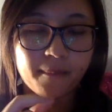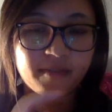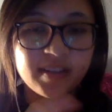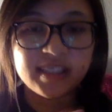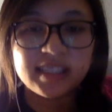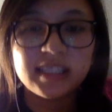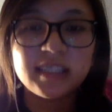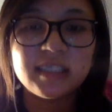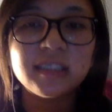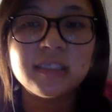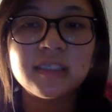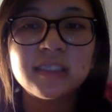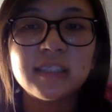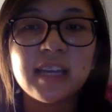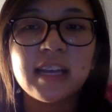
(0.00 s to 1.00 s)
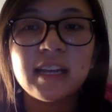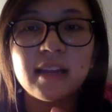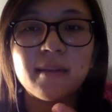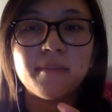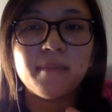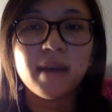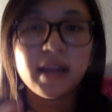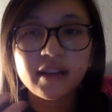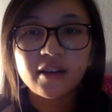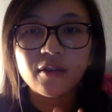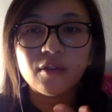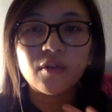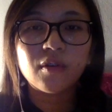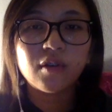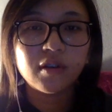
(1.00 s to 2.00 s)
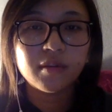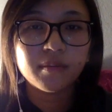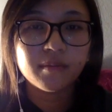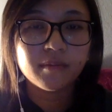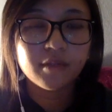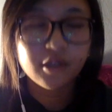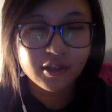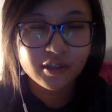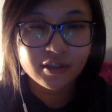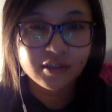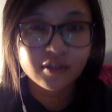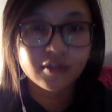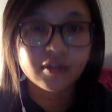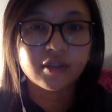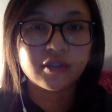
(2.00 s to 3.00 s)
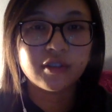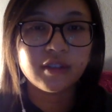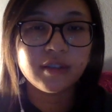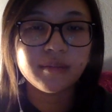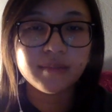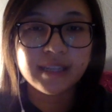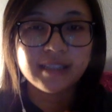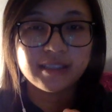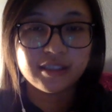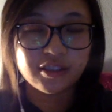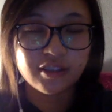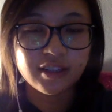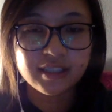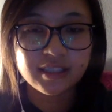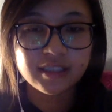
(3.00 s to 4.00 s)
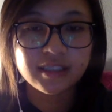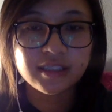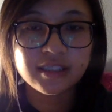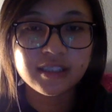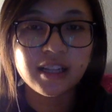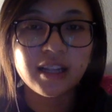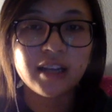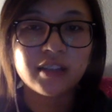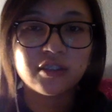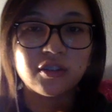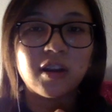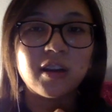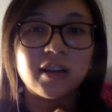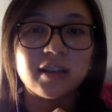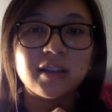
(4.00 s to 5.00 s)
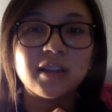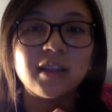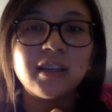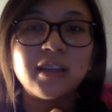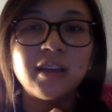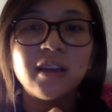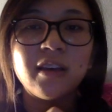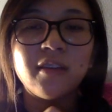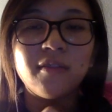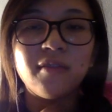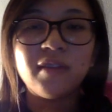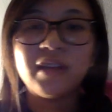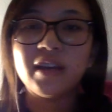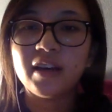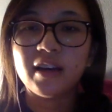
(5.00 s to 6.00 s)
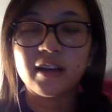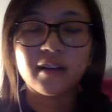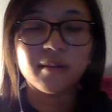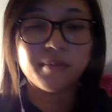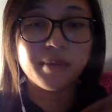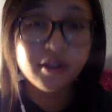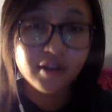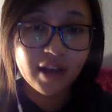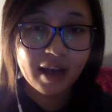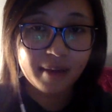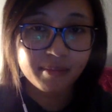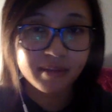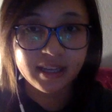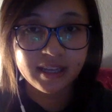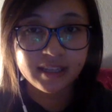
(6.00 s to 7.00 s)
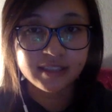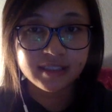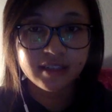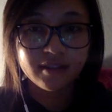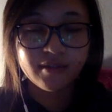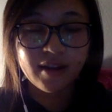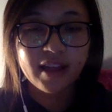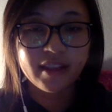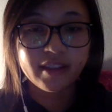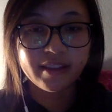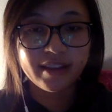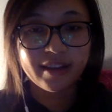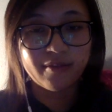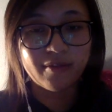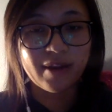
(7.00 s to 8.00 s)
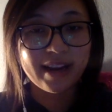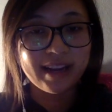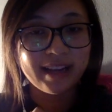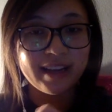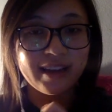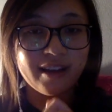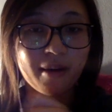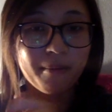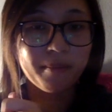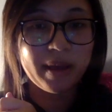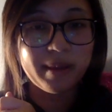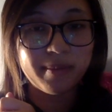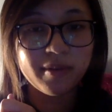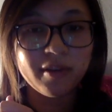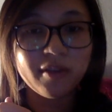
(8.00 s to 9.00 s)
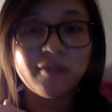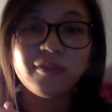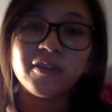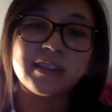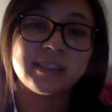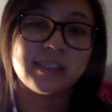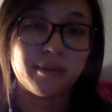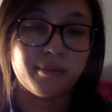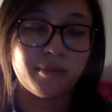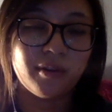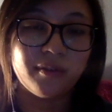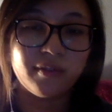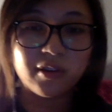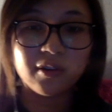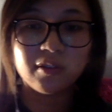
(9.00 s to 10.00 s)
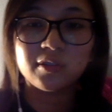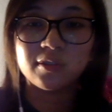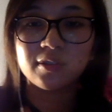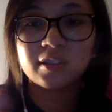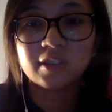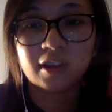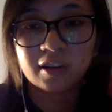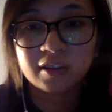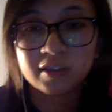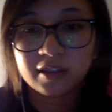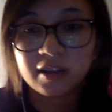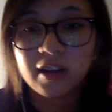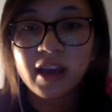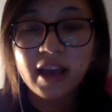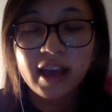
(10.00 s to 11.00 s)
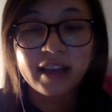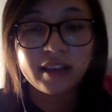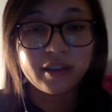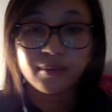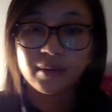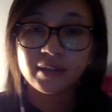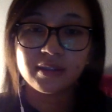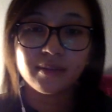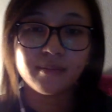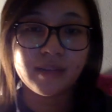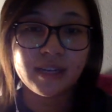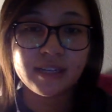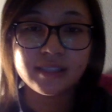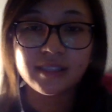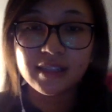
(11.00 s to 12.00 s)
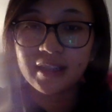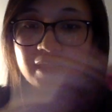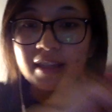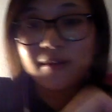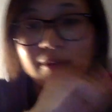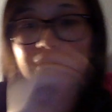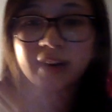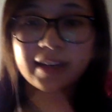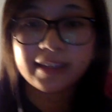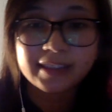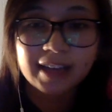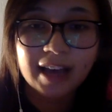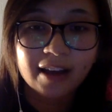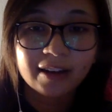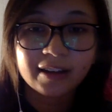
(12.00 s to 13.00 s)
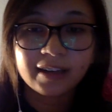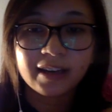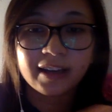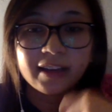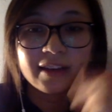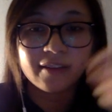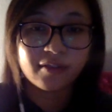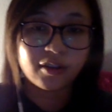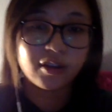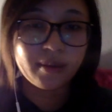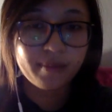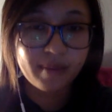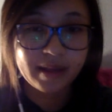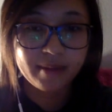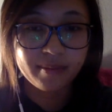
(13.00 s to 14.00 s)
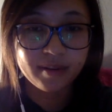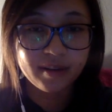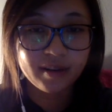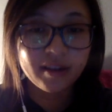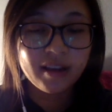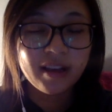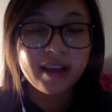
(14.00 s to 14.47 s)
physicians send in medical orders or treatment instructions electronically via a computer application rather than writing it on paper. For example, if you go to a doctor and you want some medicine, they write it down and they give you the paper.